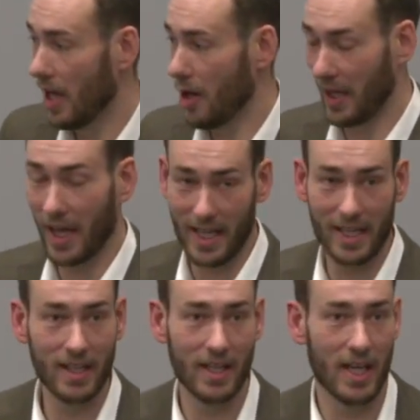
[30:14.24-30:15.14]

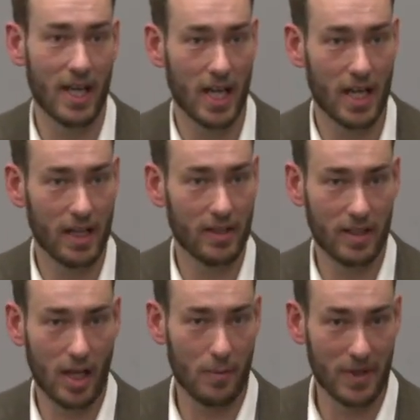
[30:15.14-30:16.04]
Again,
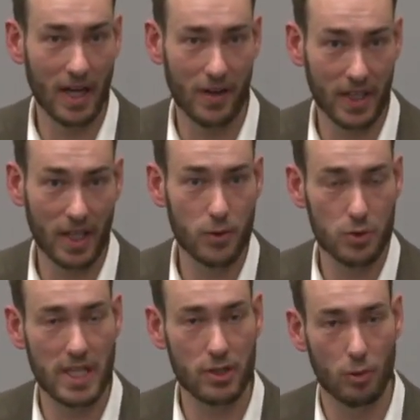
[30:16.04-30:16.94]
I mean, I think if you
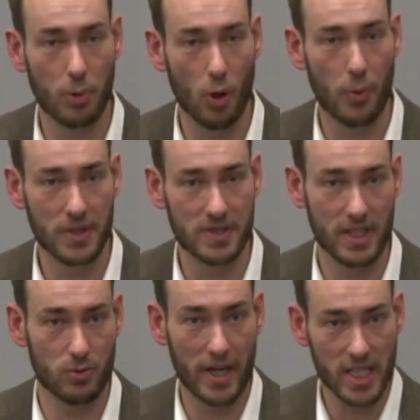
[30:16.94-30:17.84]
state your purpose,
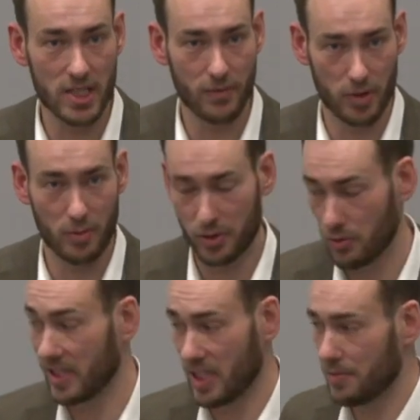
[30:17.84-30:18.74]
it's way easier for someone
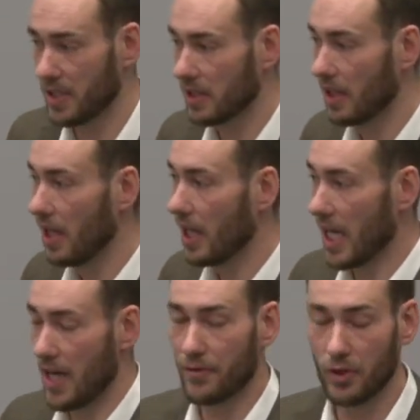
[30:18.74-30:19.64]
to accept it.
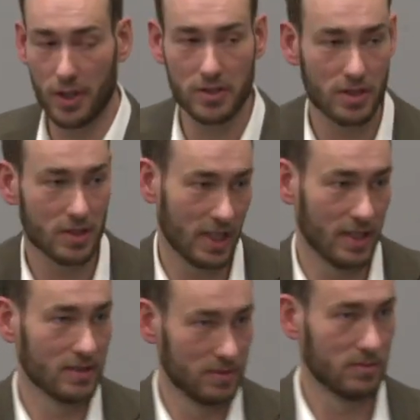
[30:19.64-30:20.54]
If not,
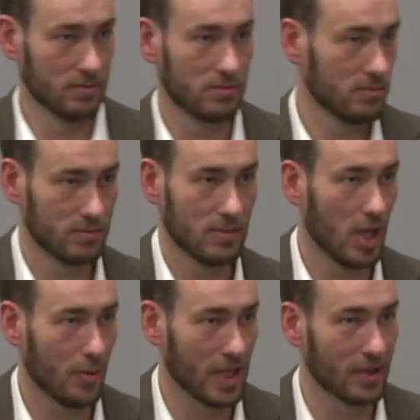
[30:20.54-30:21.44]
then,
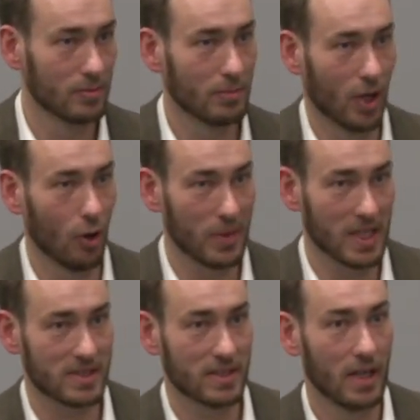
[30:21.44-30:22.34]
I mean, by all
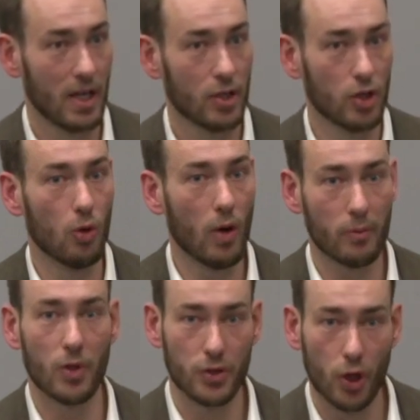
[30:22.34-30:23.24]
means, no
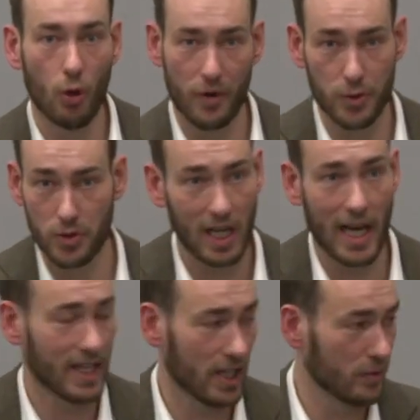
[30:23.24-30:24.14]
one will know if you
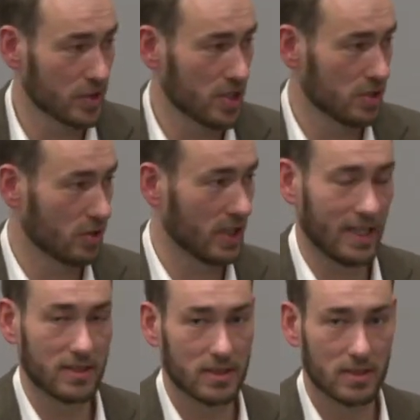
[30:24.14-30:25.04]
decline an invitation to
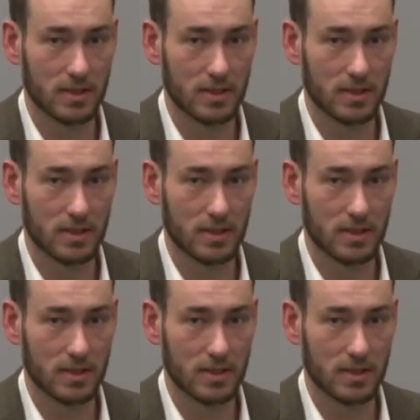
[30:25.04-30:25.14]
connect.